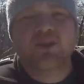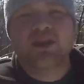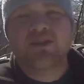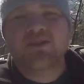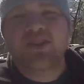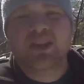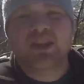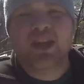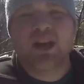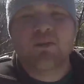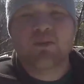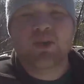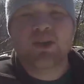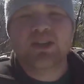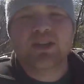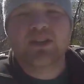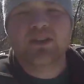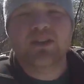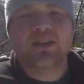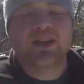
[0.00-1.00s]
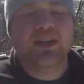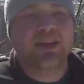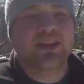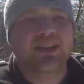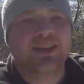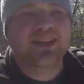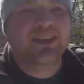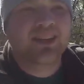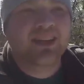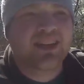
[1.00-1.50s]
definitely a lot windier and
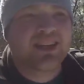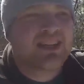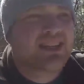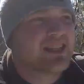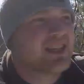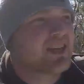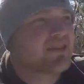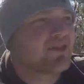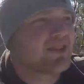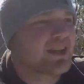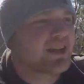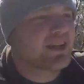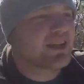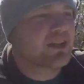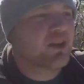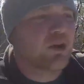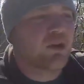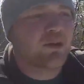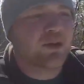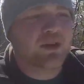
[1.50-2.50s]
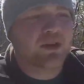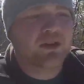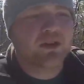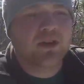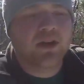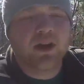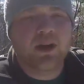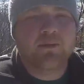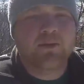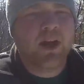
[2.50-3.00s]
definitely getting colder.
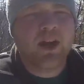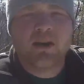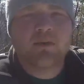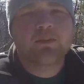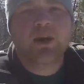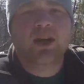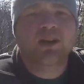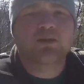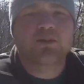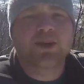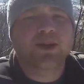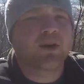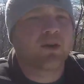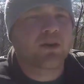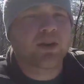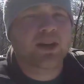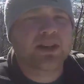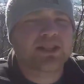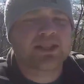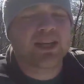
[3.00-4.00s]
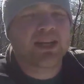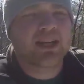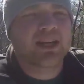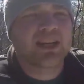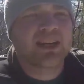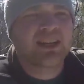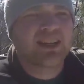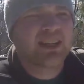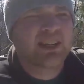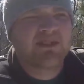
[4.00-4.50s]
Not unbearably cold, I'd say
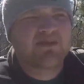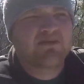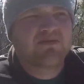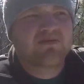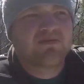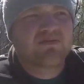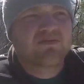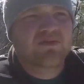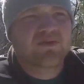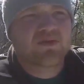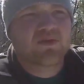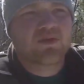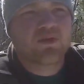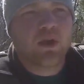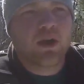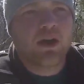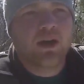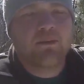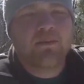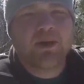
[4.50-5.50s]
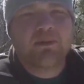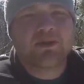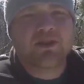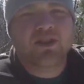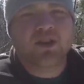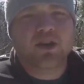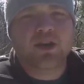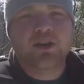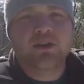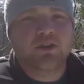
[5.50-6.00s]
maybe
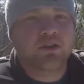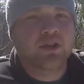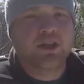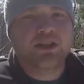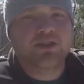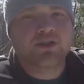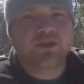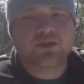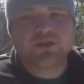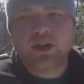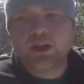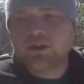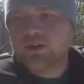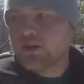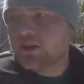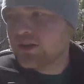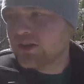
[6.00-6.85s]
30 degrees or so,